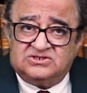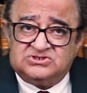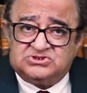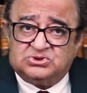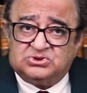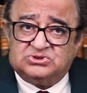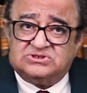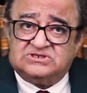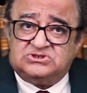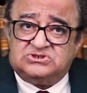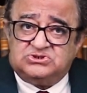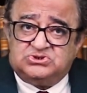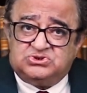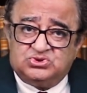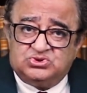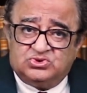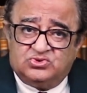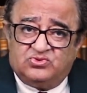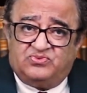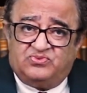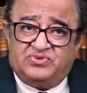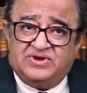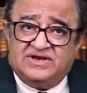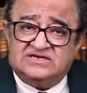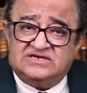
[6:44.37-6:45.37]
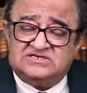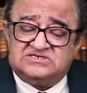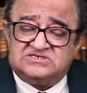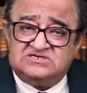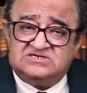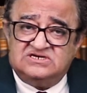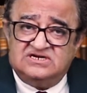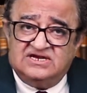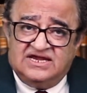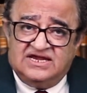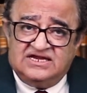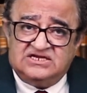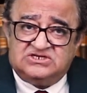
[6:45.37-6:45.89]
So the two-faced
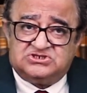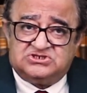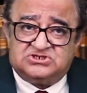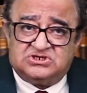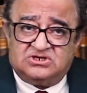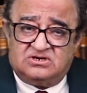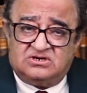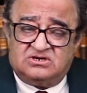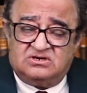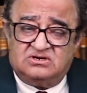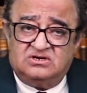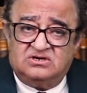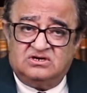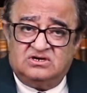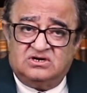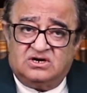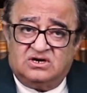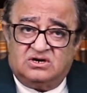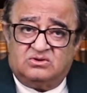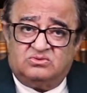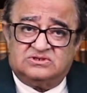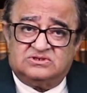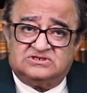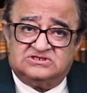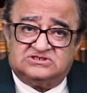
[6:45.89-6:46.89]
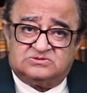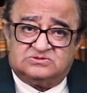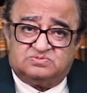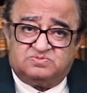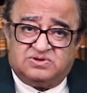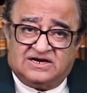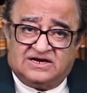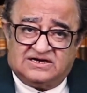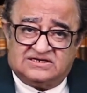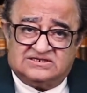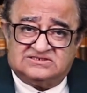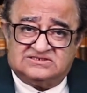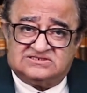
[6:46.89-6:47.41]
nature of what is
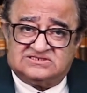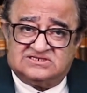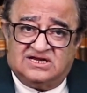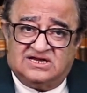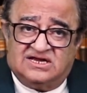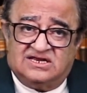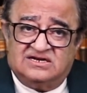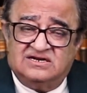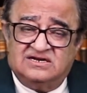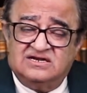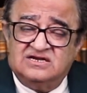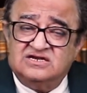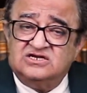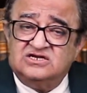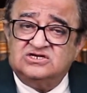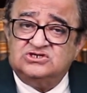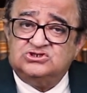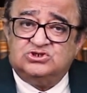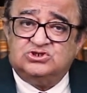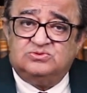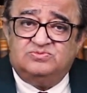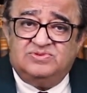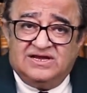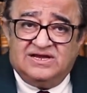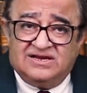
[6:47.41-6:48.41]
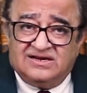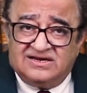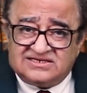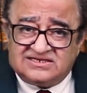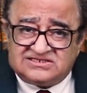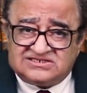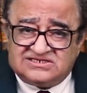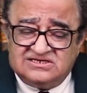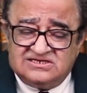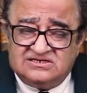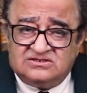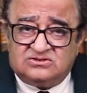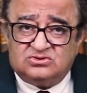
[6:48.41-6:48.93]
Pakistan should be a
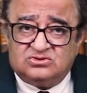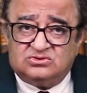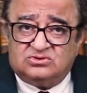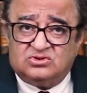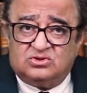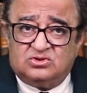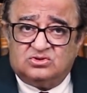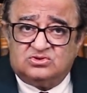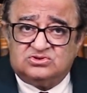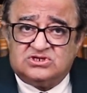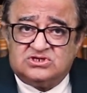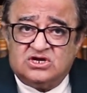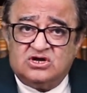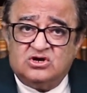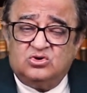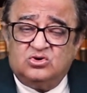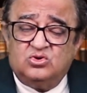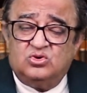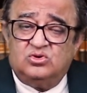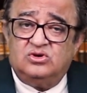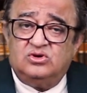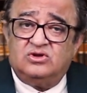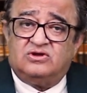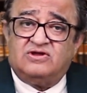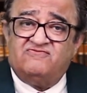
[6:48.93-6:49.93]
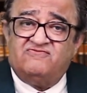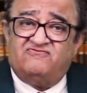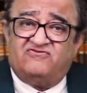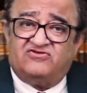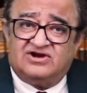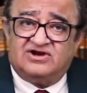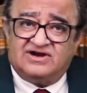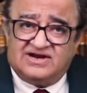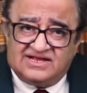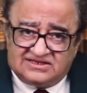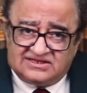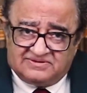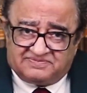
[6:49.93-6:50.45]
lesson to those who are looking for
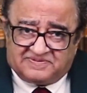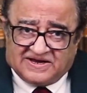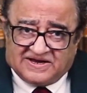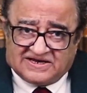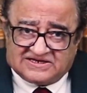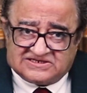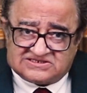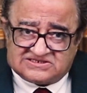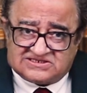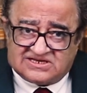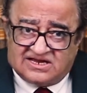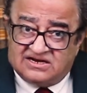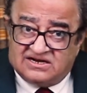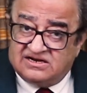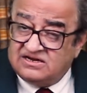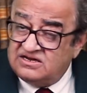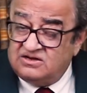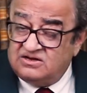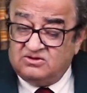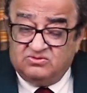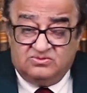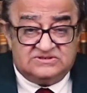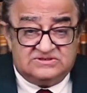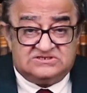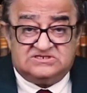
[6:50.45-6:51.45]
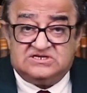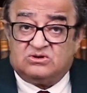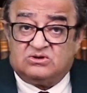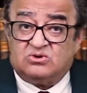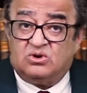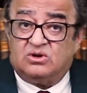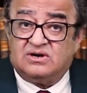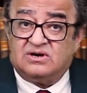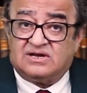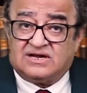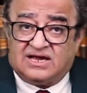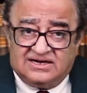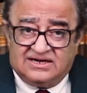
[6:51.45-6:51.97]
another Pakistan, which they
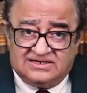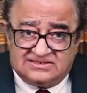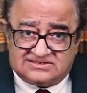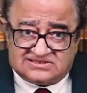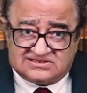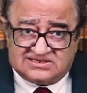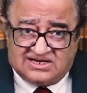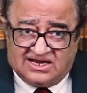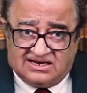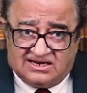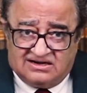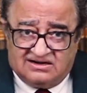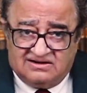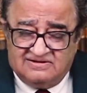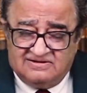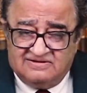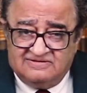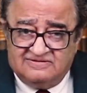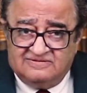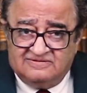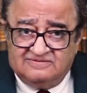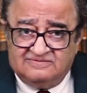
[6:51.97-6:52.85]
call Khalistan.